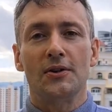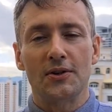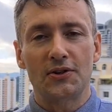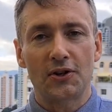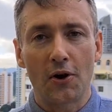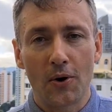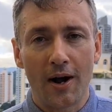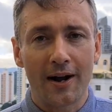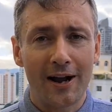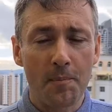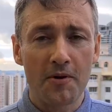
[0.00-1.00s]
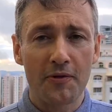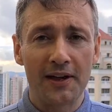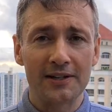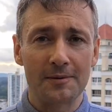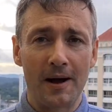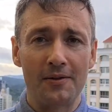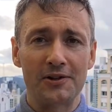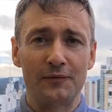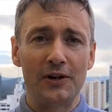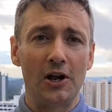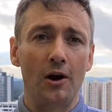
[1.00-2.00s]
So a couple of things about this
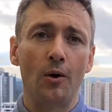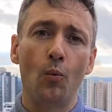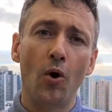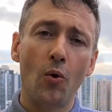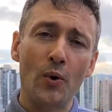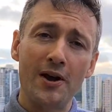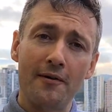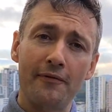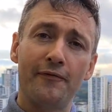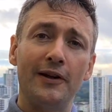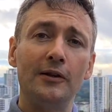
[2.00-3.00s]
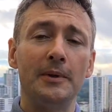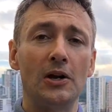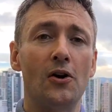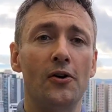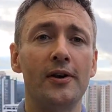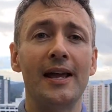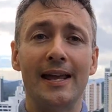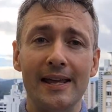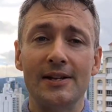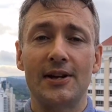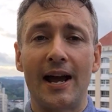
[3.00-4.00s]
video. What we are filming on
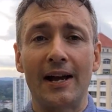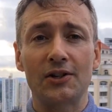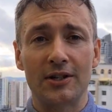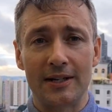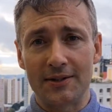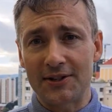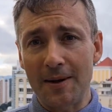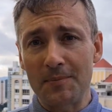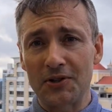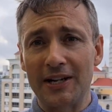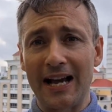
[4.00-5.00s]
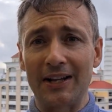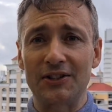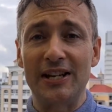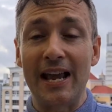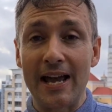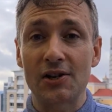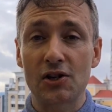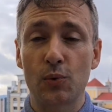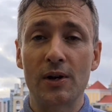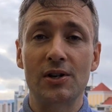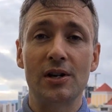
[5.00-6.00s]
is actually the Samsung Galaxy
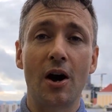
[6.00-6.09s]
S20